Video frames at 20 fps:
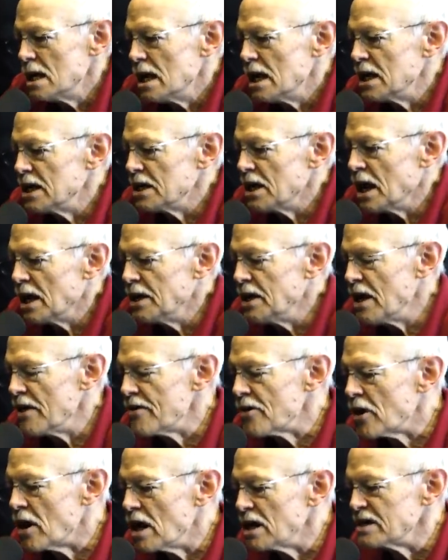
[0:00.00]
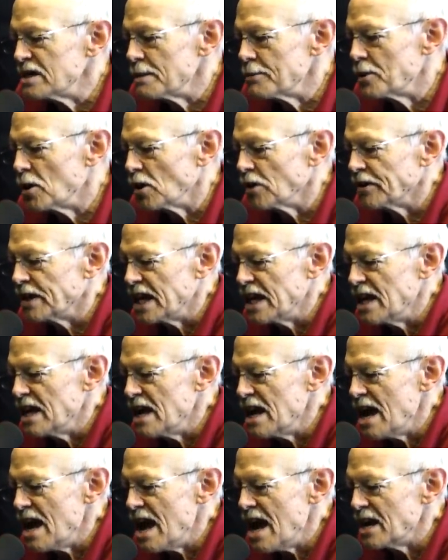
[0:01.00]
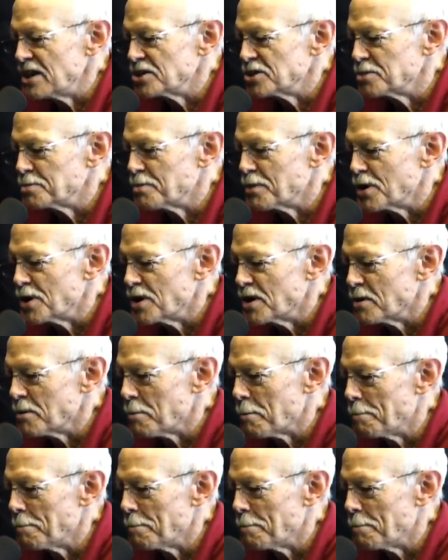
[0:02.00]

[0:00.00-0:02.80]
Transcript: a- another concept called the expert